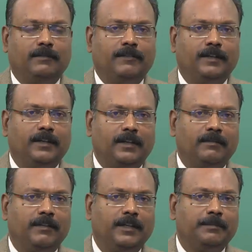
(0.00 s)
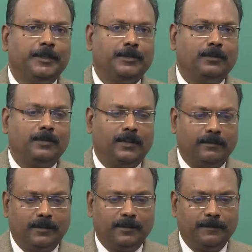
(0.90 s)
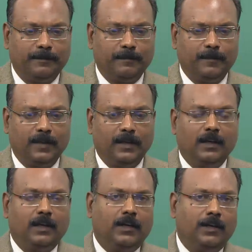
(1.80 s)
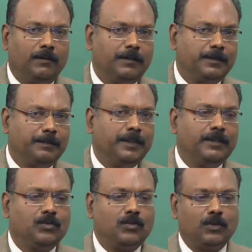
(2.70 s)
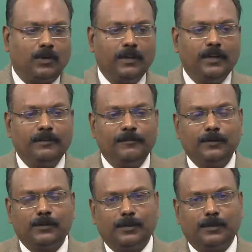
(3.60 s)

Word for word: infant level, immature level. Love is being strong enough to